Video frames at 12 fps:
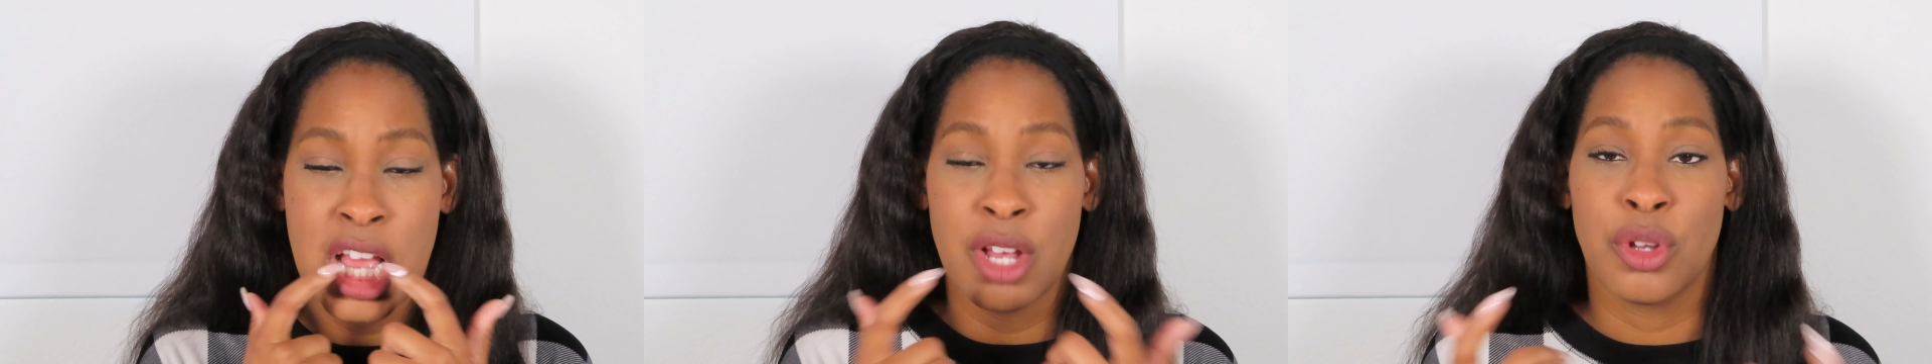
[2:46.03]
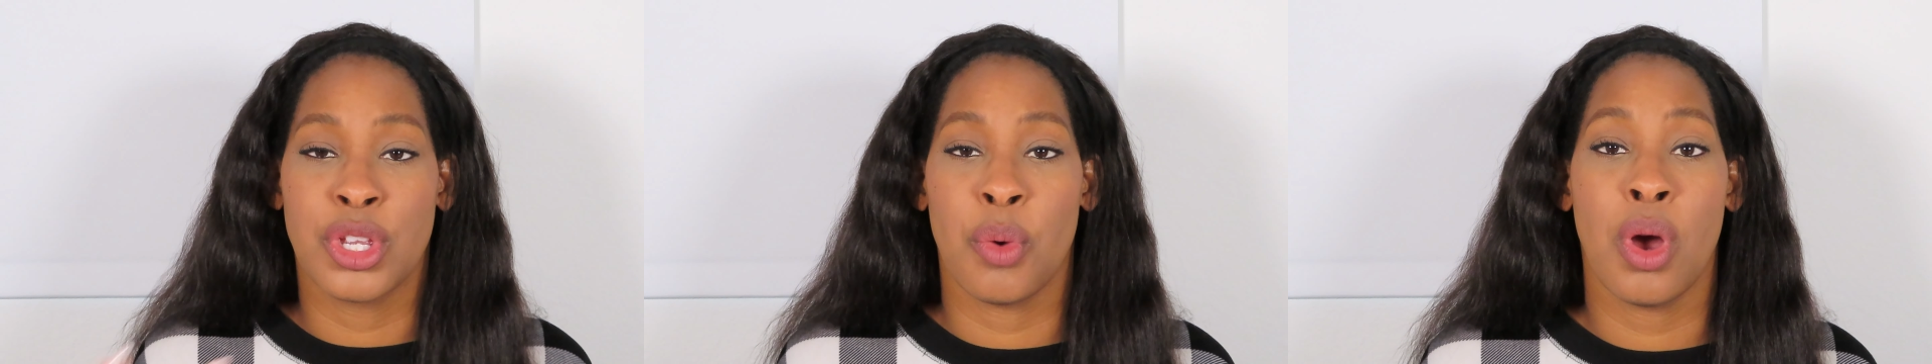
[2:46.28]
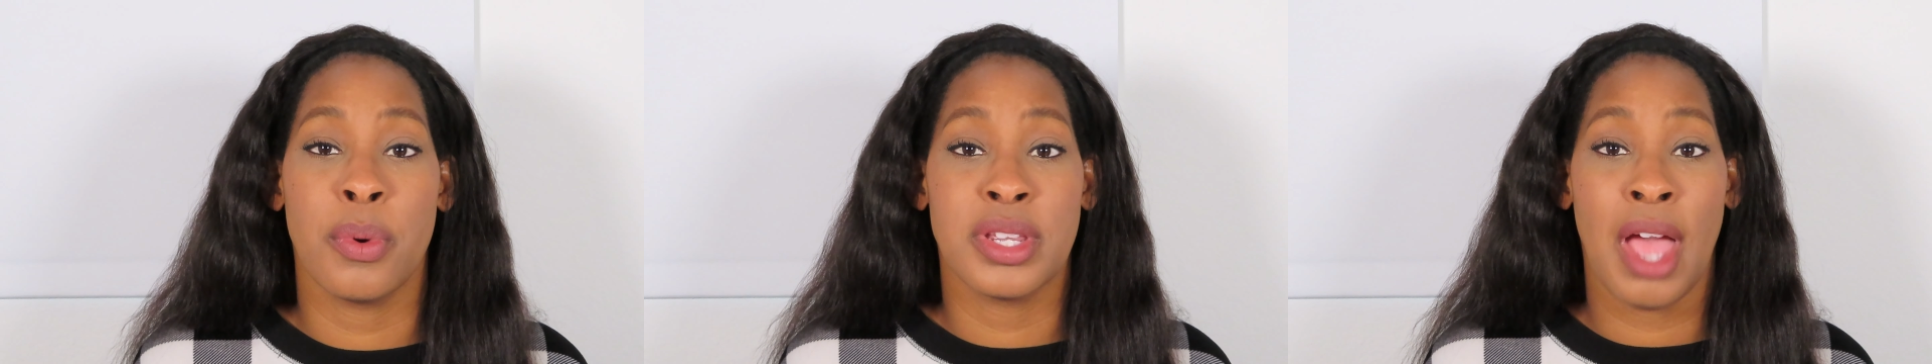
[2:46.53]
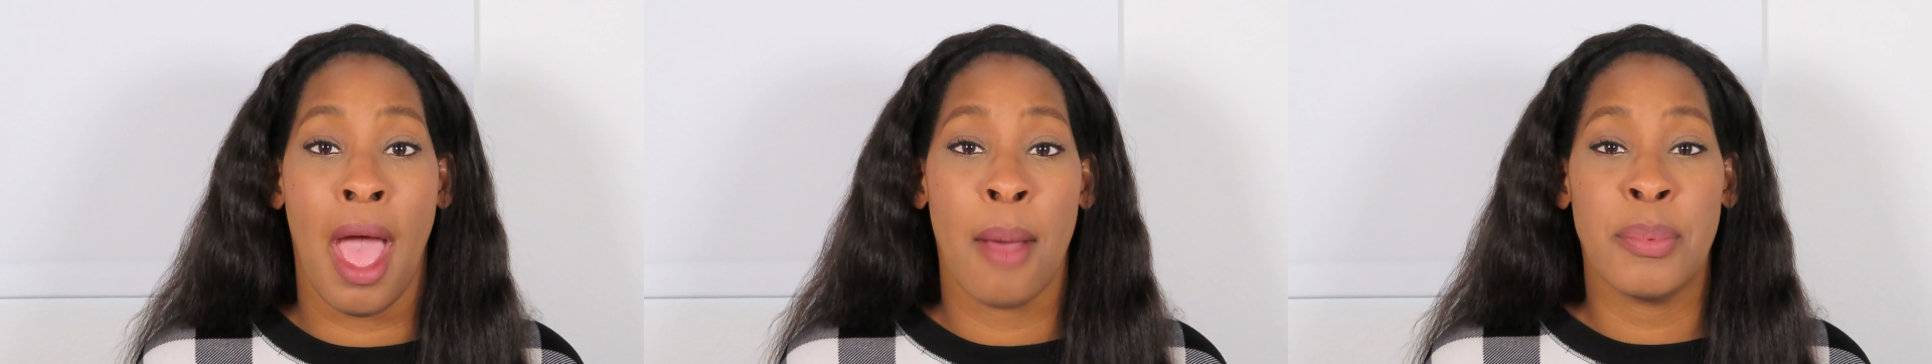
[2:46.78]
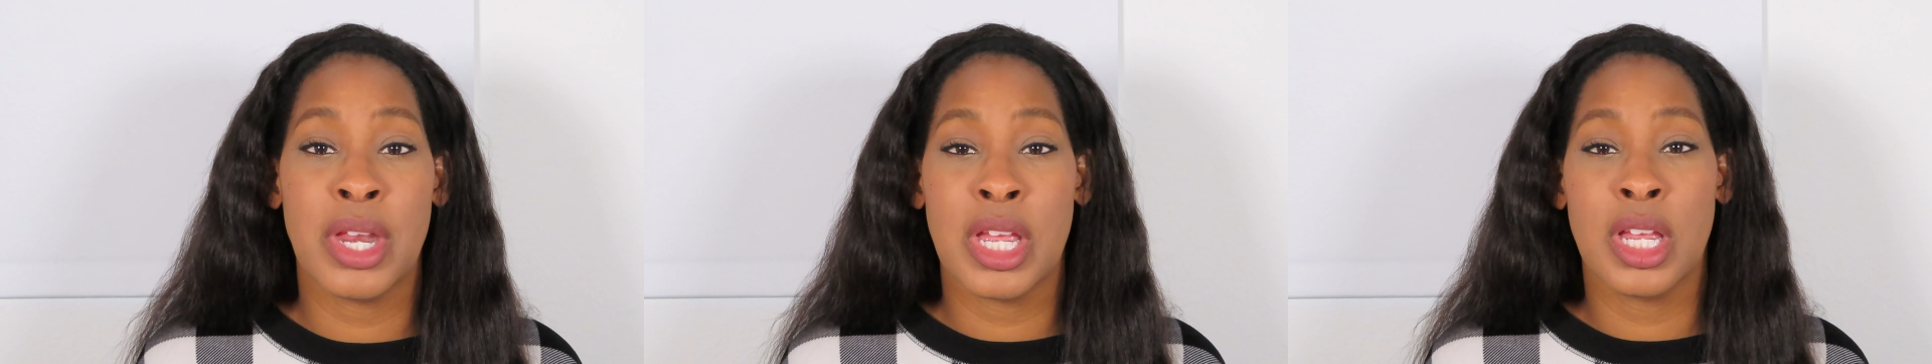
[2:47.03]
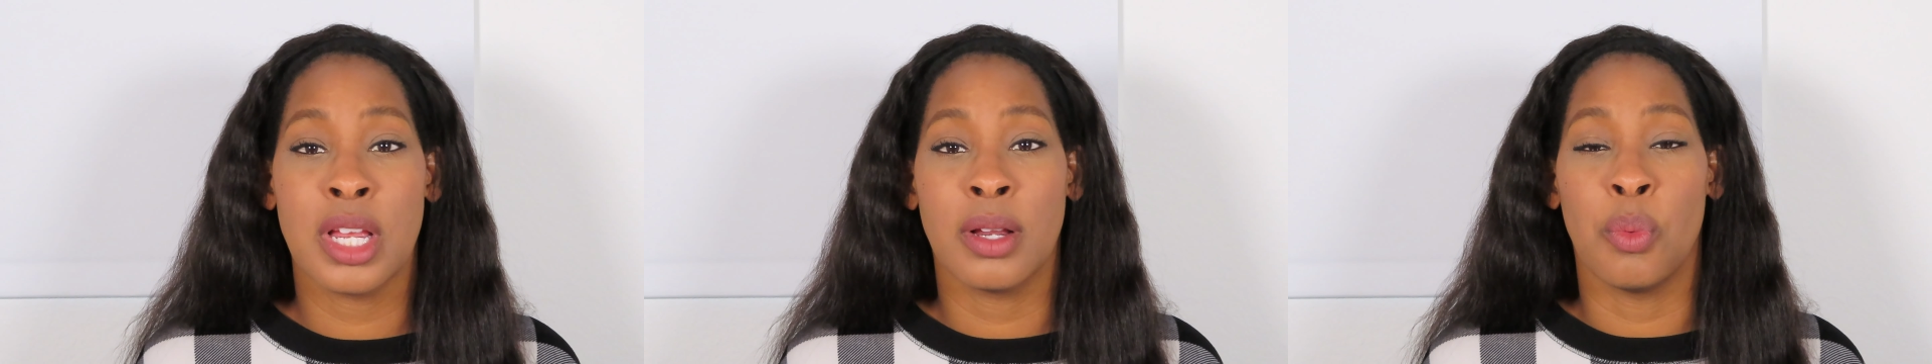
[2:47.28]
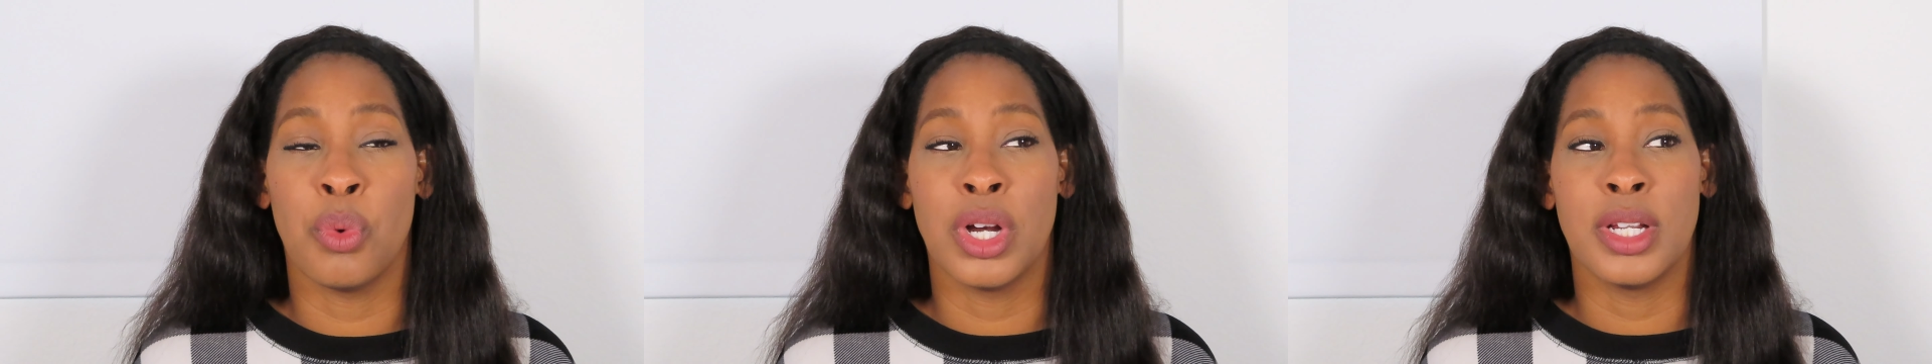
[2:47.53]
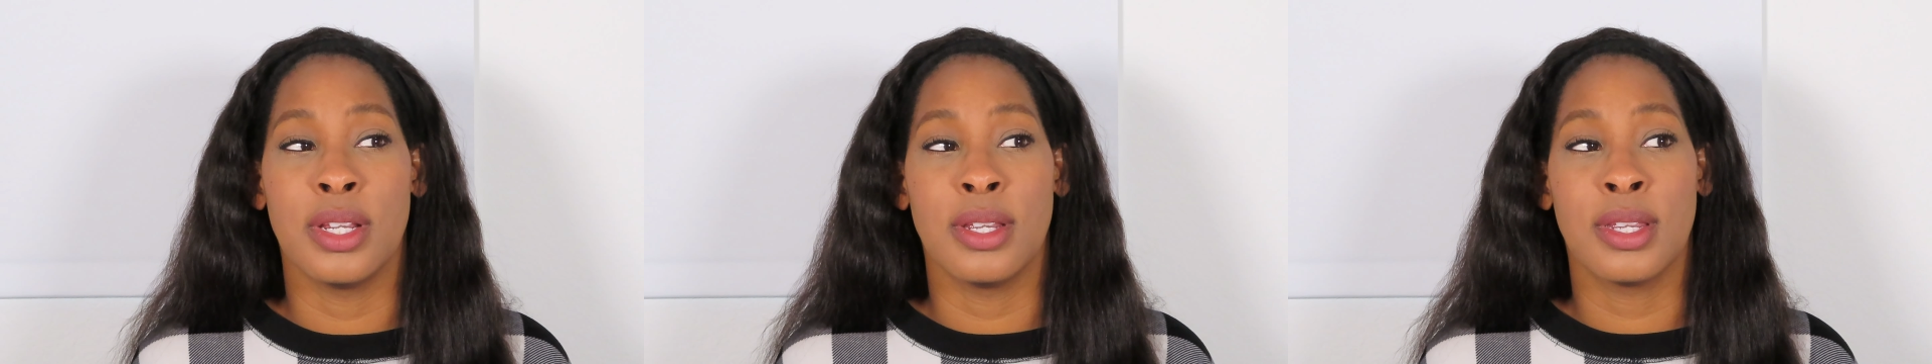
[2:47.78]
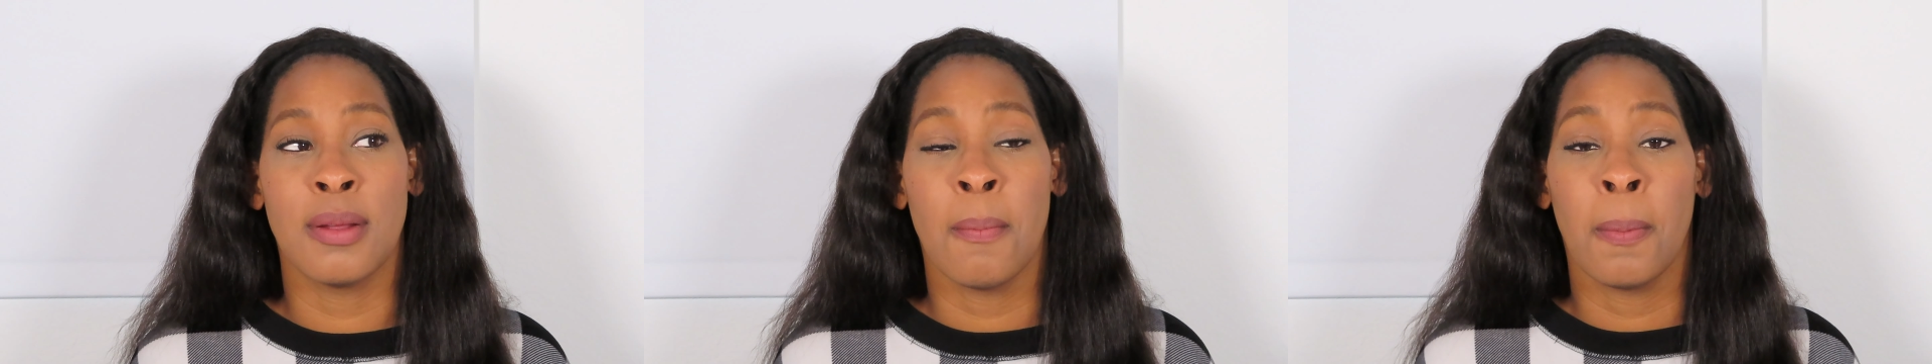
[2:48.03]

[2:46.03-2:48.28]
So what was happening was